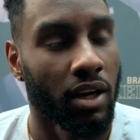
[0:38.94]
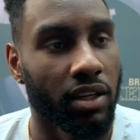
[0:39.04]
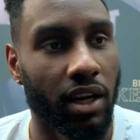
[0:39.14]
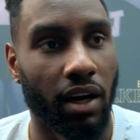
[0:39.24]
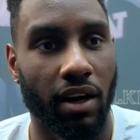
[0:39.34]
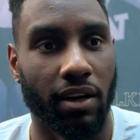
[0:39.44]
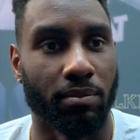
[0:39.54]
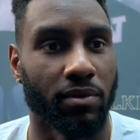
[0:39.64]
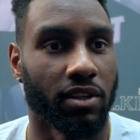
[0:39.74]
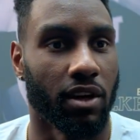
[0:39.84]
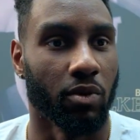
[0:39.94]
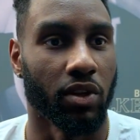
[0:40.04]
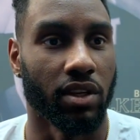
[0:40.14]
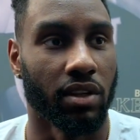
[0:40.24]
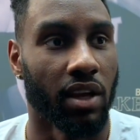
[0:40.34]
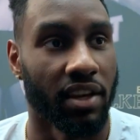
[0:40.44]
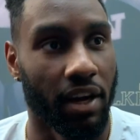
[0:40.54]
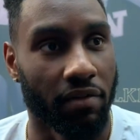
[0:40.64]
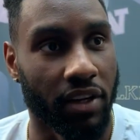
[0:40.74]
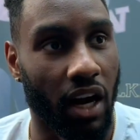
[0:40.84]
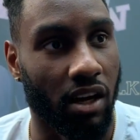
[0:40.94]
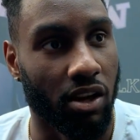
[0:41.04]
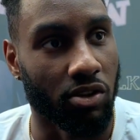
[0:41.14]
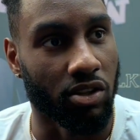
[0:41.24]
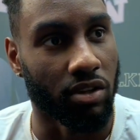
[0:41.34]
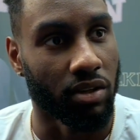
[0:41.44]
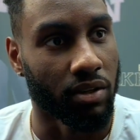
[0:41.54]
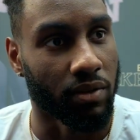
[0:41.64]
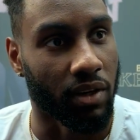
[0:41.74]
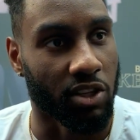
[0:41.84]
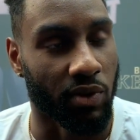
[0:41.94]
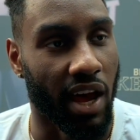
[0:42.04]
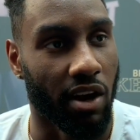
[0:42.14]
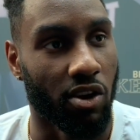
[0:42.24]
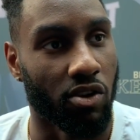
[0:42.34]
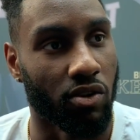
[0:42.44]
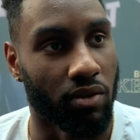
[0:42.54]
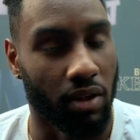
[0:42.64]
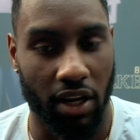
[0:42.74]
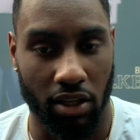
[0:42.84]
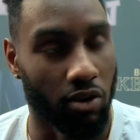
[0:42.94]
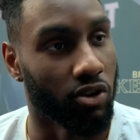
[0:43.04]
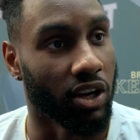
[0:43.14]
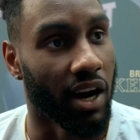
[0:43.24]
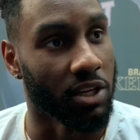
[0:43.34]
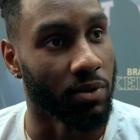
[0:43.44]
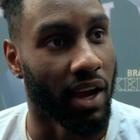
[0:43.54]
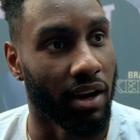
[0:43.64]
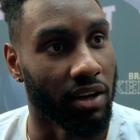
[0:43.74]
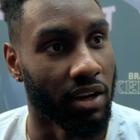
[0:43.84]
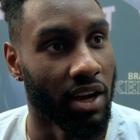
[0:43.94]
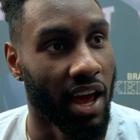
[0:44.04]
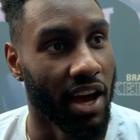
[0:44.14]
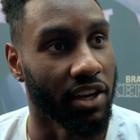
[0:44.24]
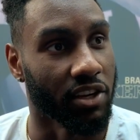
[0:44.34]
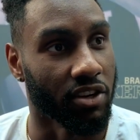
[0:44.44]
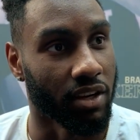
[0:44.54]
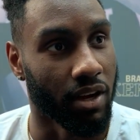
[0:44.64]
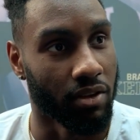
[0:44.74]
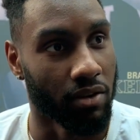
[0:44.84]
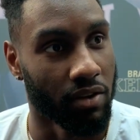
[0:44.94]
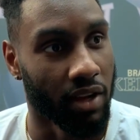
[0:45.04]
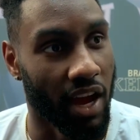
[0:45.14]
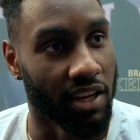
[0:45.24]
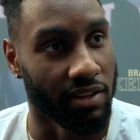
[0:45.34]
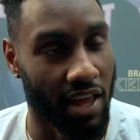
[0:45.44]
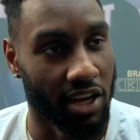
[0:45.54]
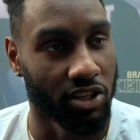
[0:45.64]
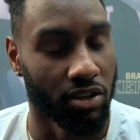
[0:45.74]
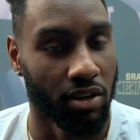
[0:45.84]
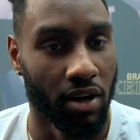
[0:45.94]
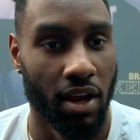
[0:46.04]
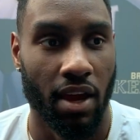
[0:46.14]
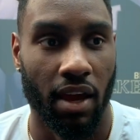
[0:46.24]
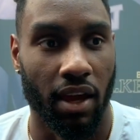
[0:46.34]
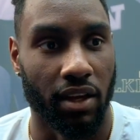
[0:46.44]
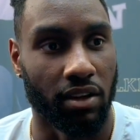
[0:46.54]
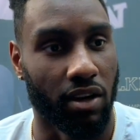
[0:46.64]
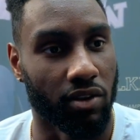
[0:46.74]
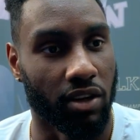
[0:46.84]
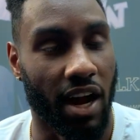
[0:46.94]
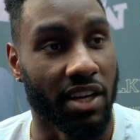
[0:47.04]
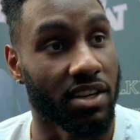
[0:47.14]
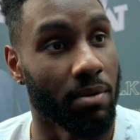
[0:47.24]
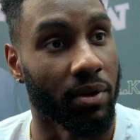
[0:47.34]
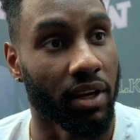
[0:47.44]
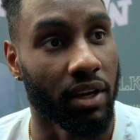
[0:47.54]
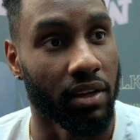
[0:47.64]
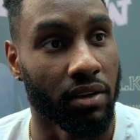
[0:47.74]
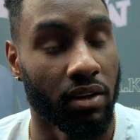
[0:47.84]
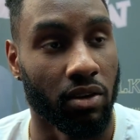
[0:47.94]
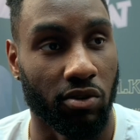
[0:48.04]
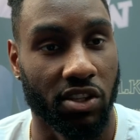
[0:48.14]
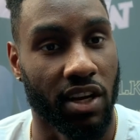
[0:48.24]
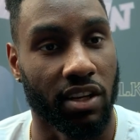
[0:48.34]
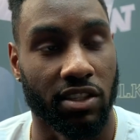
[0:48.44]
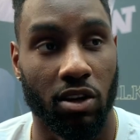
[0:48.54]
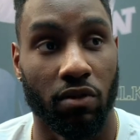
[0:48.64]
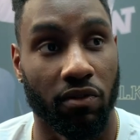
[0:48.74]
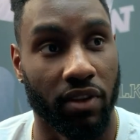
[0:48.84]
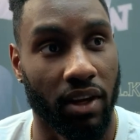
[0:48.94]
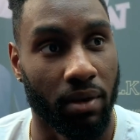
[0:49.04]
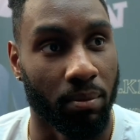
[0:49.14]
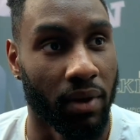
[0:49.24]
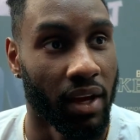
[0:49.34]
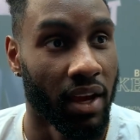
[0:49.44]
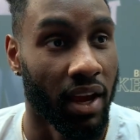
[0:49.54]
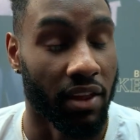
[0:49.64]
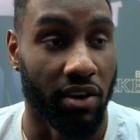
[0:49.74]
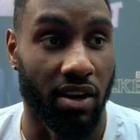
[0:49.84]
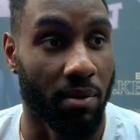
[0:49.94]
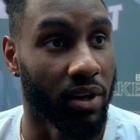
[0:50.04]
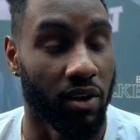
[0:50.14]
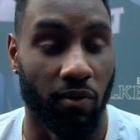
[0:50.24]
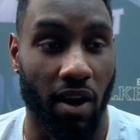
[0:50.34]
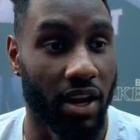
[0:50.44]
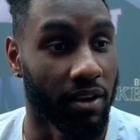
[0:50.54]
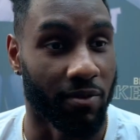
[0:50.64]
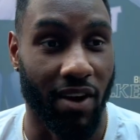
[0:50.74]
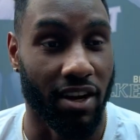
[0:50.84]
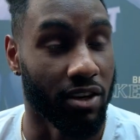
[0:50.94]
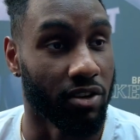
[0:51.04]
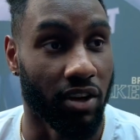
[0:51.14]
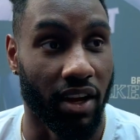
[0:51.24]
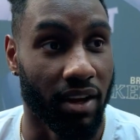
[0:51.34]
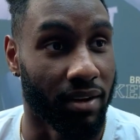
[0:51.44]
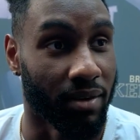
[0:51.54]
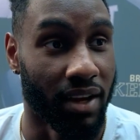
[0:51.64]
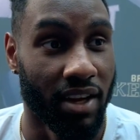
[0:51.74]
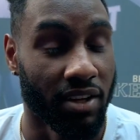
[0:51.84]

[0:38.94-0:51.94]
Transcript: Yeah, we definitely got closer because we had a whole, like the older guys, we had a year together as last year, and the guys coming in, we're setting a tone for them, and they're coming in right under and